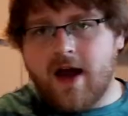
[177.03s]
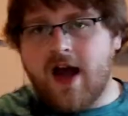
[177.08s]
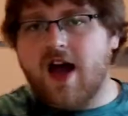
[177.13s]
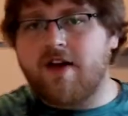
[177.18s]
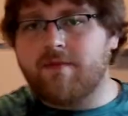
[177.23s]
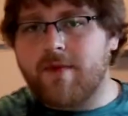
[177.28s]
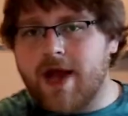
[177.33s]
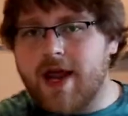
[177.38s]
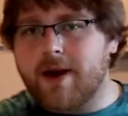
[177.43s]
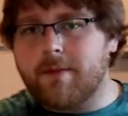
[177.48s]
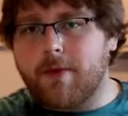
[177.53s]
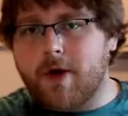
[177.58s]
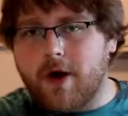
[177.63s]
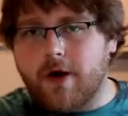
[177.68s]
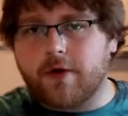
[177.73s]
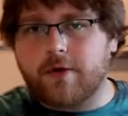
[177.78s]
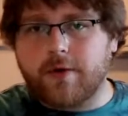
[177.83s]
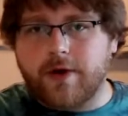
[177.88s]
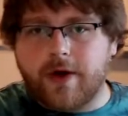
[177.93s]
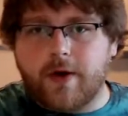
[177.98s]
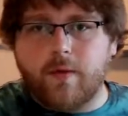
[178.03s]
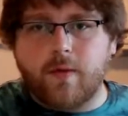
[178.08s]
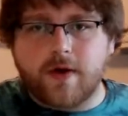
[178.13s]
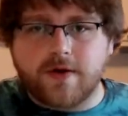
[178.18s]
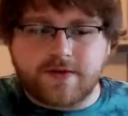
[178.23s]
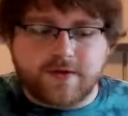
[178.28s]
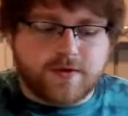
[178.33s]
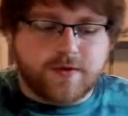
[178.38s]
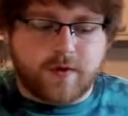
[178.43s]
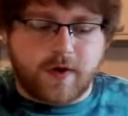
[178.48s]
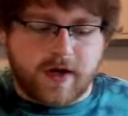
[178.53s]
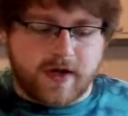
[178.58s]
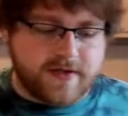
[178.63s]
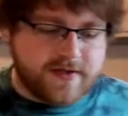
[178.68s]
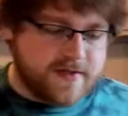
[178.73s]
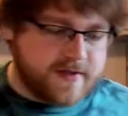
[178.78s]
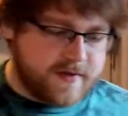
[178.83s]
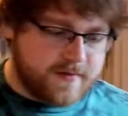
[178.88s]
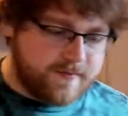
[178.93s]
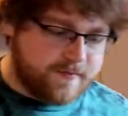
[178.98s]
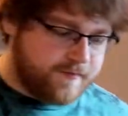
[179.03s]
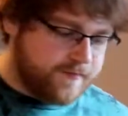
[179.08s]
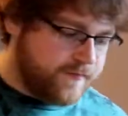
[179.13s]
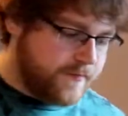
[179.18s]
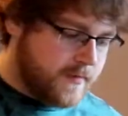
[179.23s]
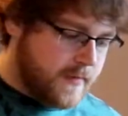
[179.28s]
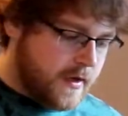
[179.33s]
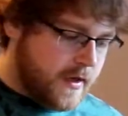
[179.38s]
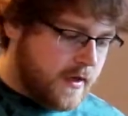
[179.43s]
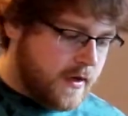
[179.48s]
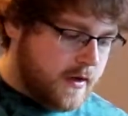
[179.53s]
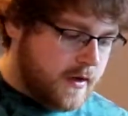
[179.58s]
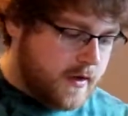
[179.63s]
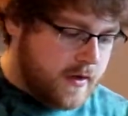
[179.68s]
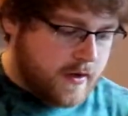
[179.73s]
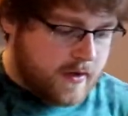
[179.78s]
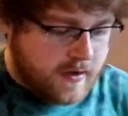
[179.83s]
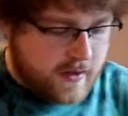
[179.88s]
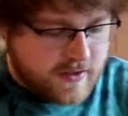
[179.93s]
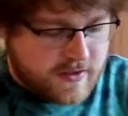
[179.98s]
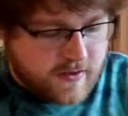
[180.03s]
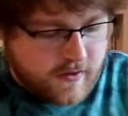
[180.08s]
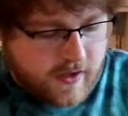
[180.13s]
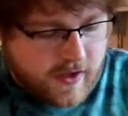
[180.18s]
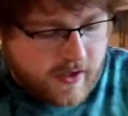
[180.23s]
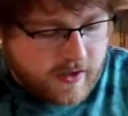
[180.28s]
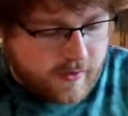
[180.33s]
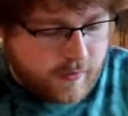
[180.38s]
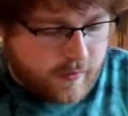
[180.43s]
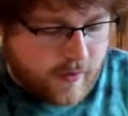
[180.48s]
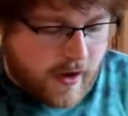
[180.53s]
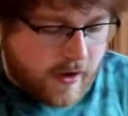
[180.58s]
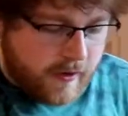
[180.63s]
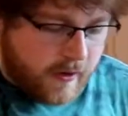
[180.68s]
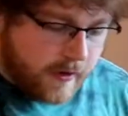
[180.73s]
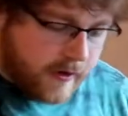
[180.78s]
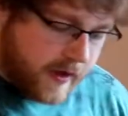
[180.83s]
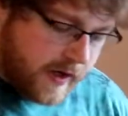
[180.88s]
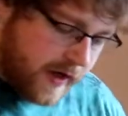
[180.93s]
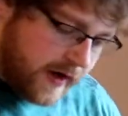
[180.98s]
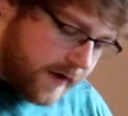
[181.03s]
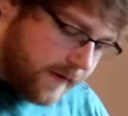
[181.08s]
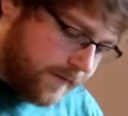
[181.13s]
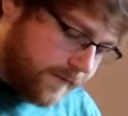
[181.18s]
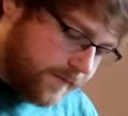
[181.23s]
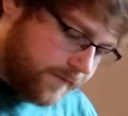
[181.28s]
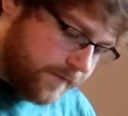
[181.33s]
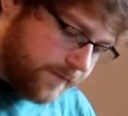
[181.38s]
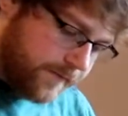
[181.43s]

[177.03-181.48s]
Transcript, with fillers: I've made a margarita once or twice. Let's go ahead and crown our king.